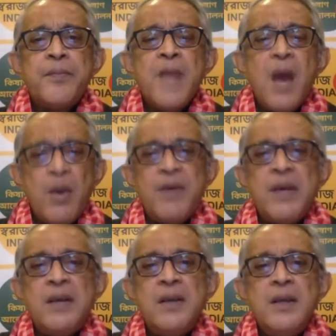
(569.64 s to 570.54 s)
However,
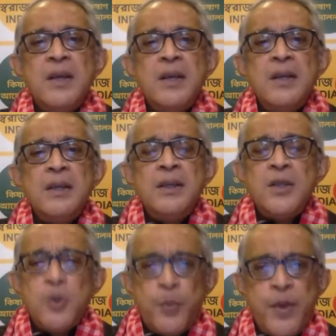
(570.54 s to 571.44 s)

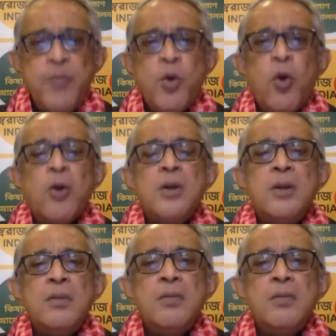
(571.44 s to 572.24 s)
the Supreme Court,